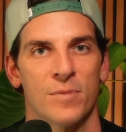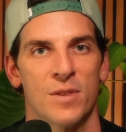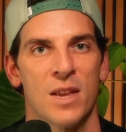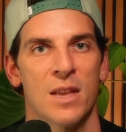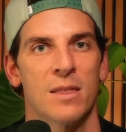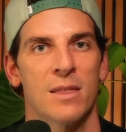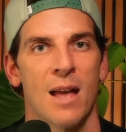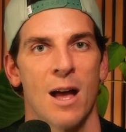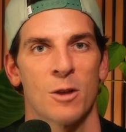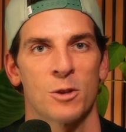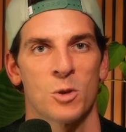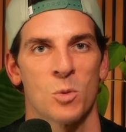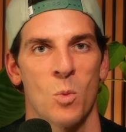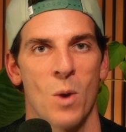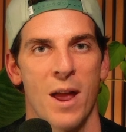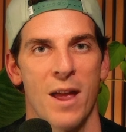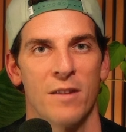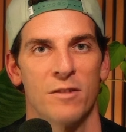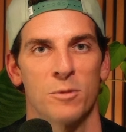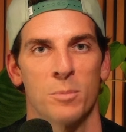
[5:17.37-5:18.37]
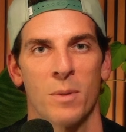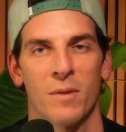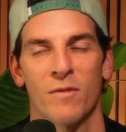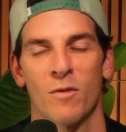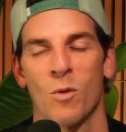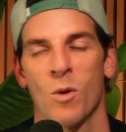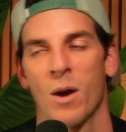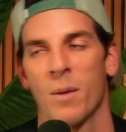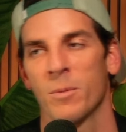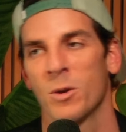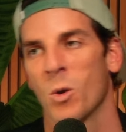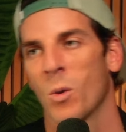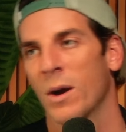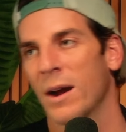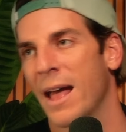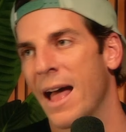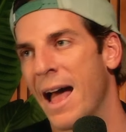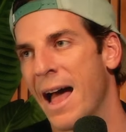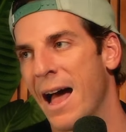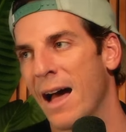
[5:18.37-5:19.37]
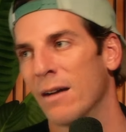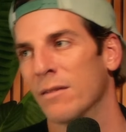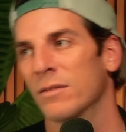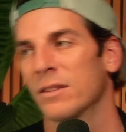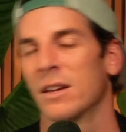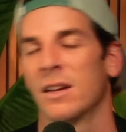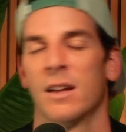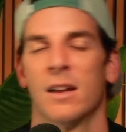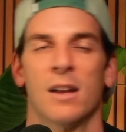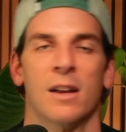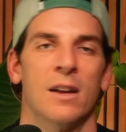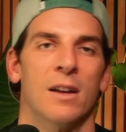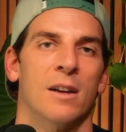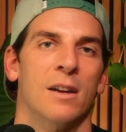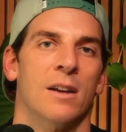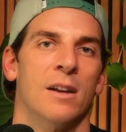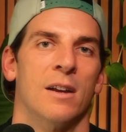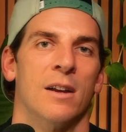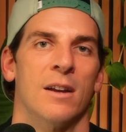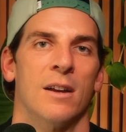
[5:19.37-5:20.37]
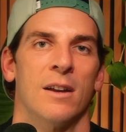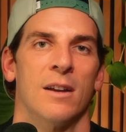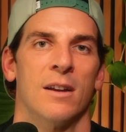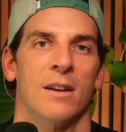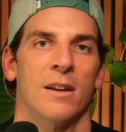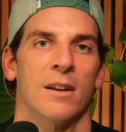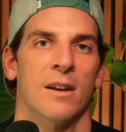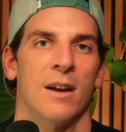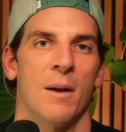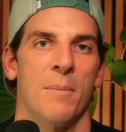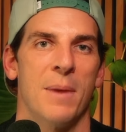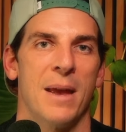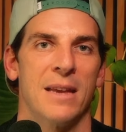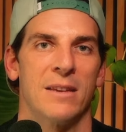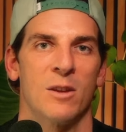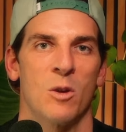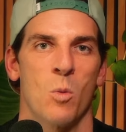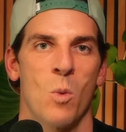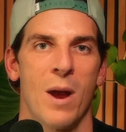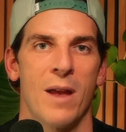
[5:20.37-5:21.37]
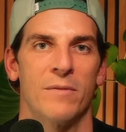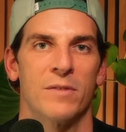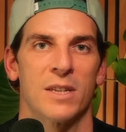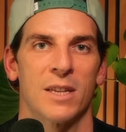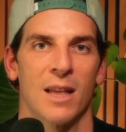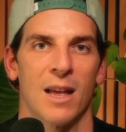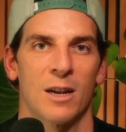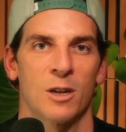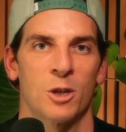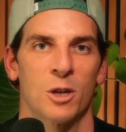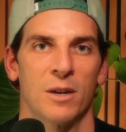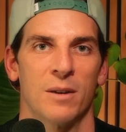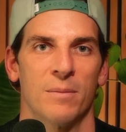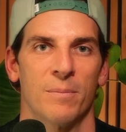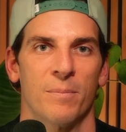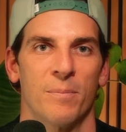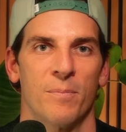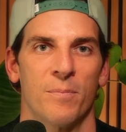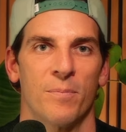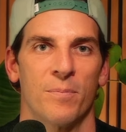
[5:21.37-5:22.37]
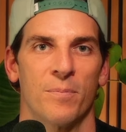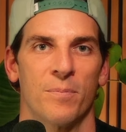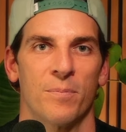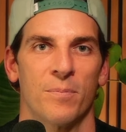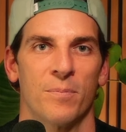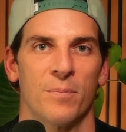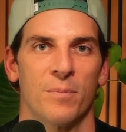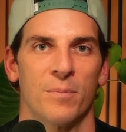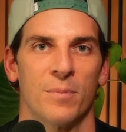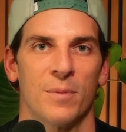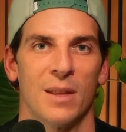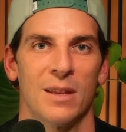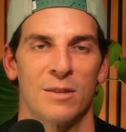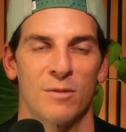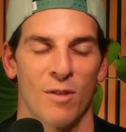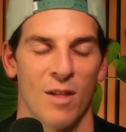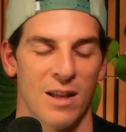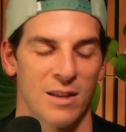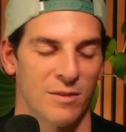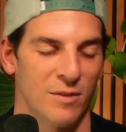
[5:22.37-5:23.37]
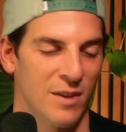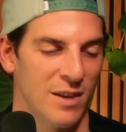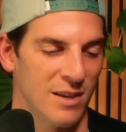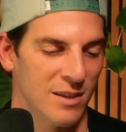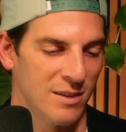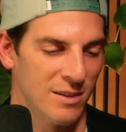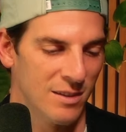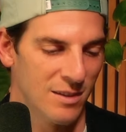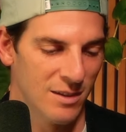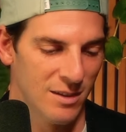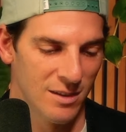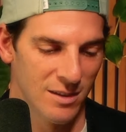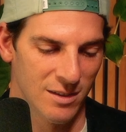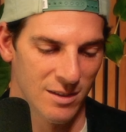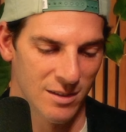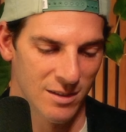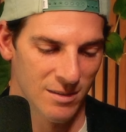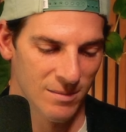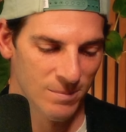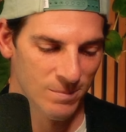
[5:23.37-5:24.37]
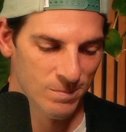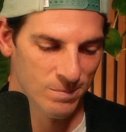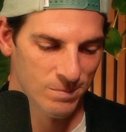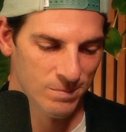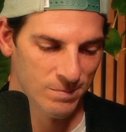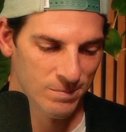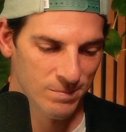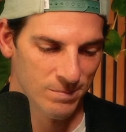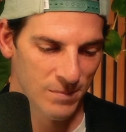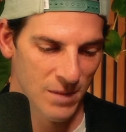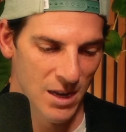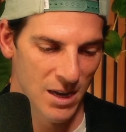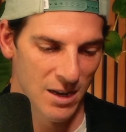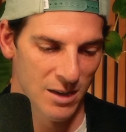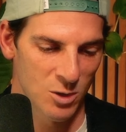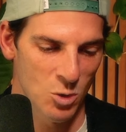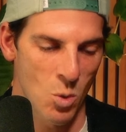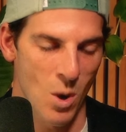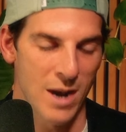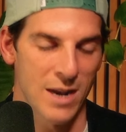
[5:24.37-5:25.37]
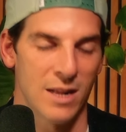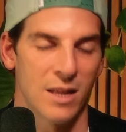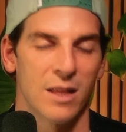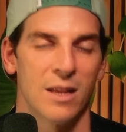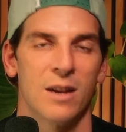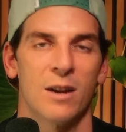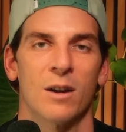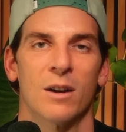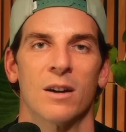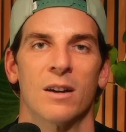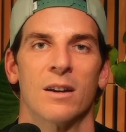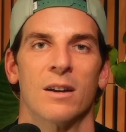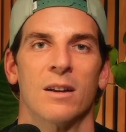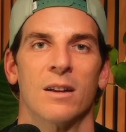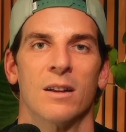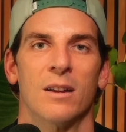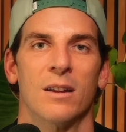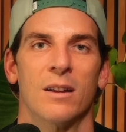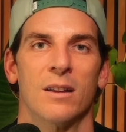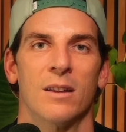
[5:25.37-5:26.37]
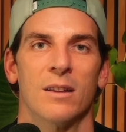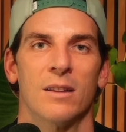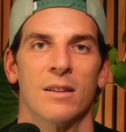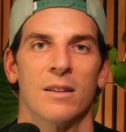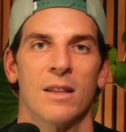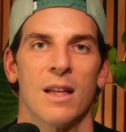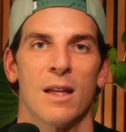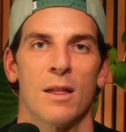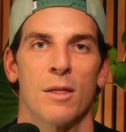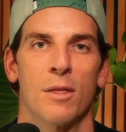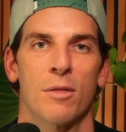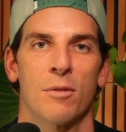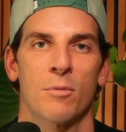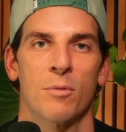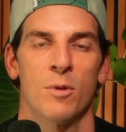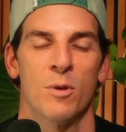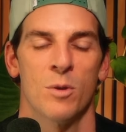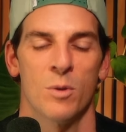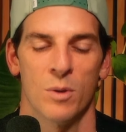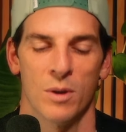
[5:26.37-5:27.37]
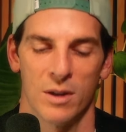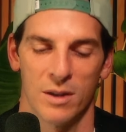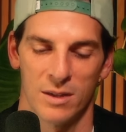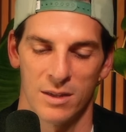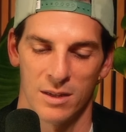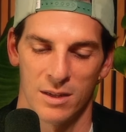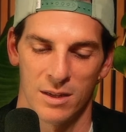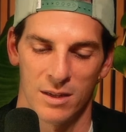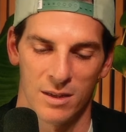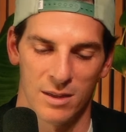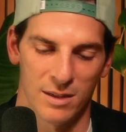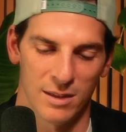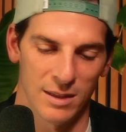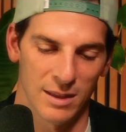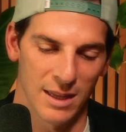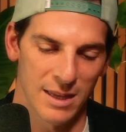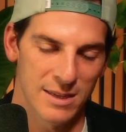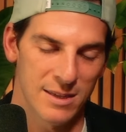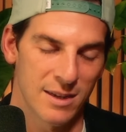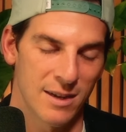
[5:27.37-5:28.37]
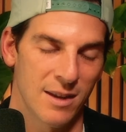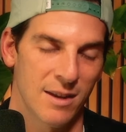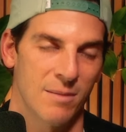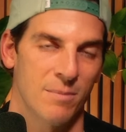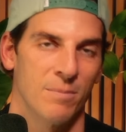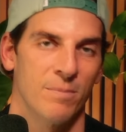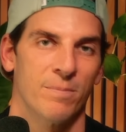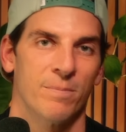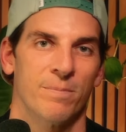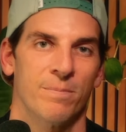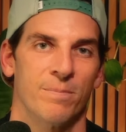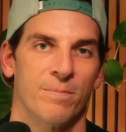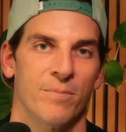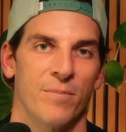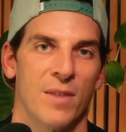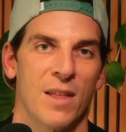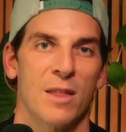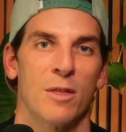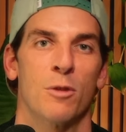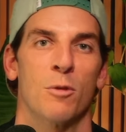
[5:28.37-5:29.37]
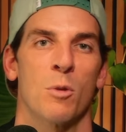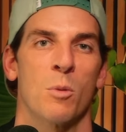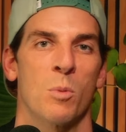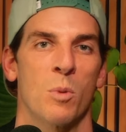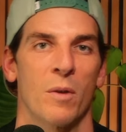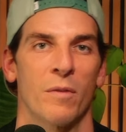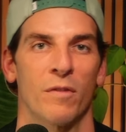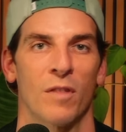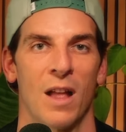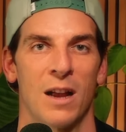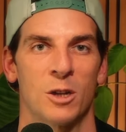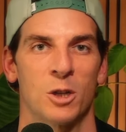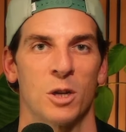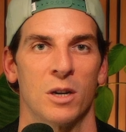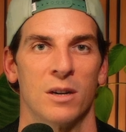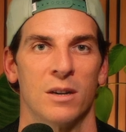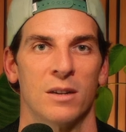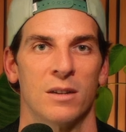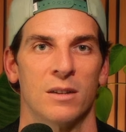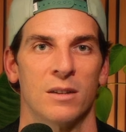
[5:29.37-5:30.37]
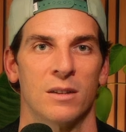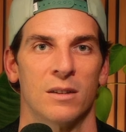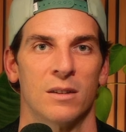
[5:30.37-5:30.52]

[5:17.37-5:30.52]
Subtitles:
10,000 waves before I'm going to have amazing wave selection. This philosophy is quite clear that through listening, then through reflection,